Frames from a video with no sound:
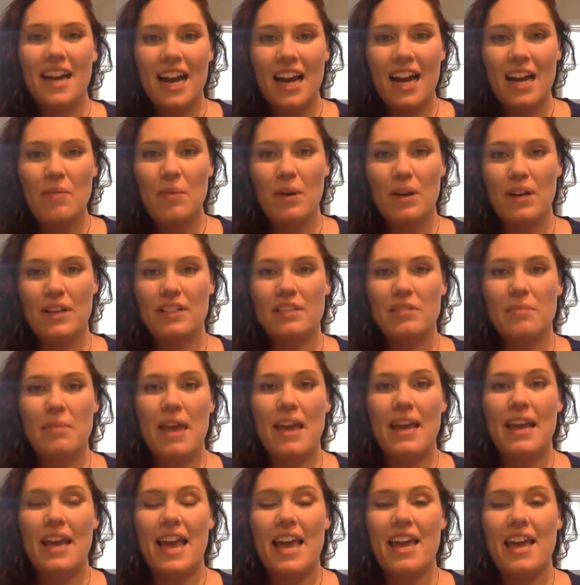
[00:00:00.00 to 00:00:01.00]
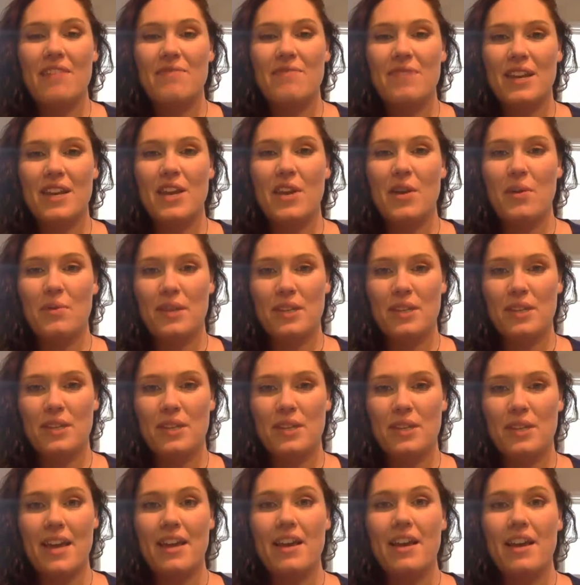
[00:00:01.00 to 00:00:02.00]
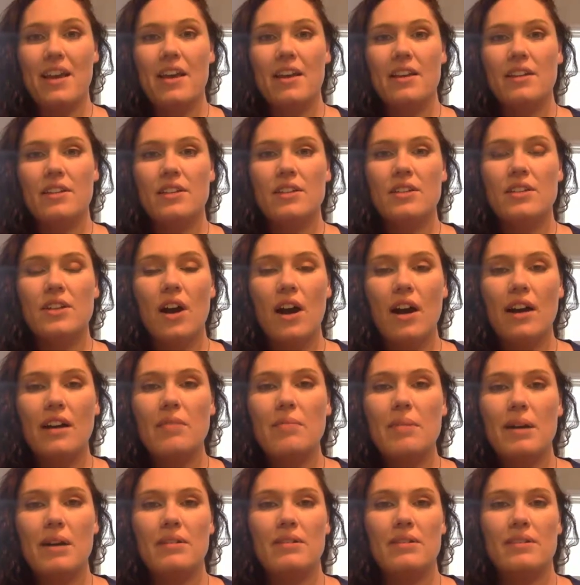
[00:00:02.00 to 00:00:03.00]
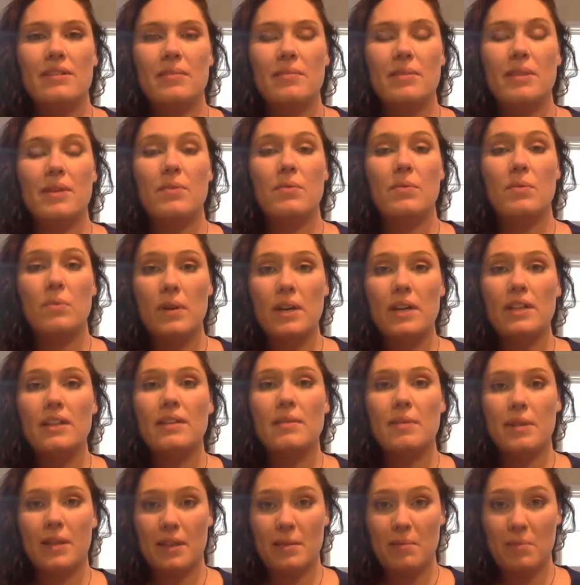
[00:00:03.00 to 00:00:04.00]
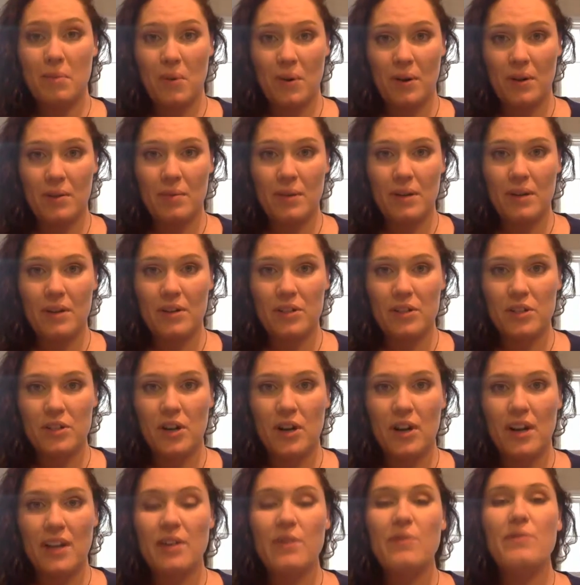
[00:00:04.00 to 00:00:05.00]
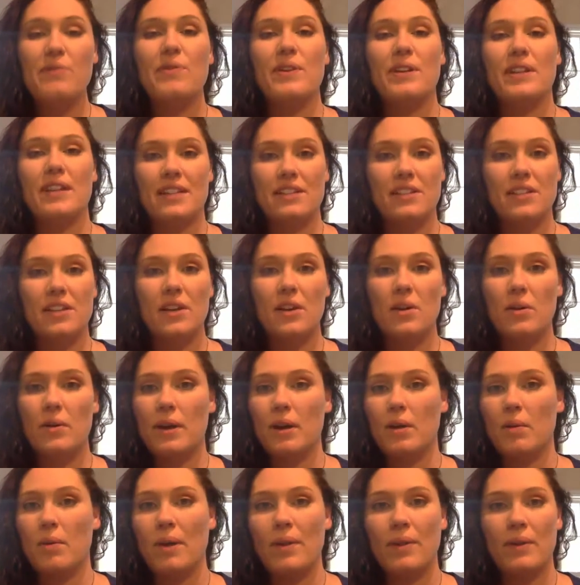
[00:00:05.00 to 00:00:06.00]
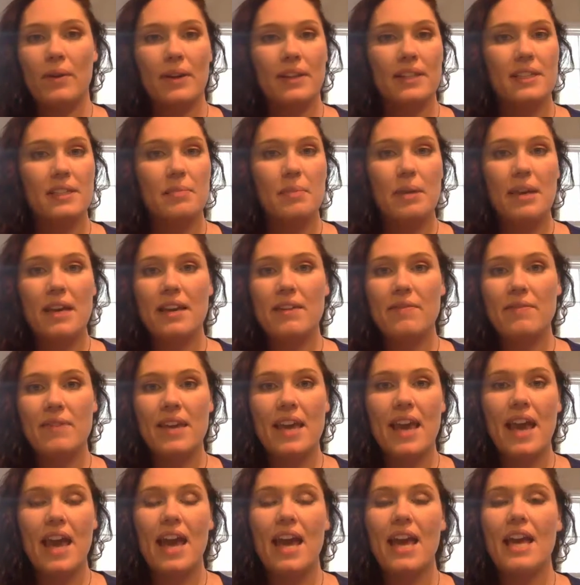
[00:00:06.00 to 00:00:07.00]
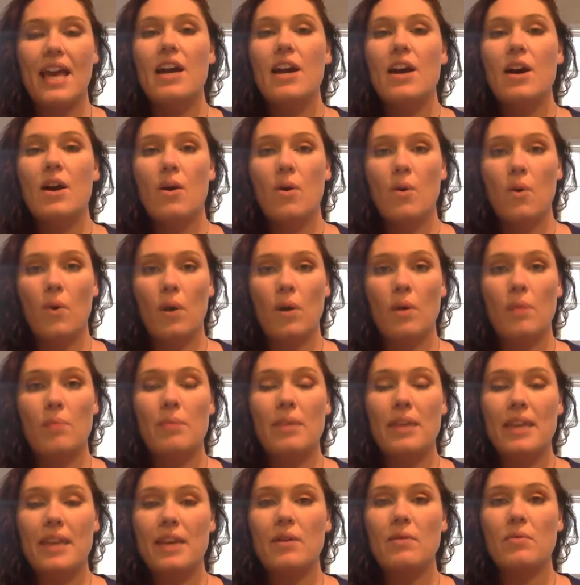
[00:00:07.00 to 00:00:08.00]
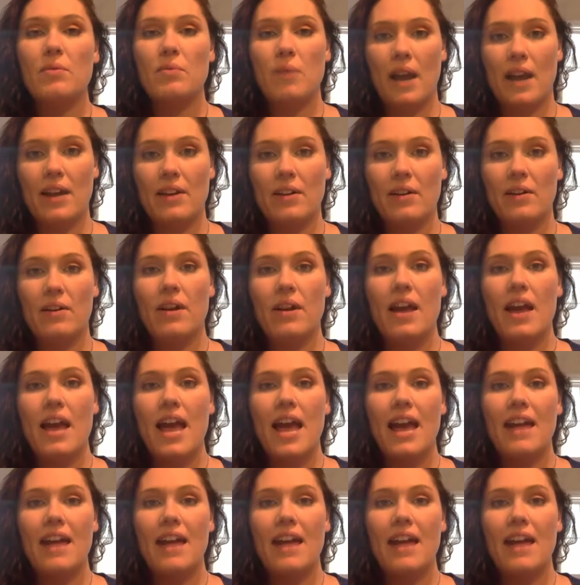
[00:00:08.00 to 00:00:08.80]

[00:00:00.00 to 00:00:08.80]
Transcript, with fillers: I wanted to make a video this week to talk about something really, really important when you're starting your freelancing career, whether it's being a VA or being a writer.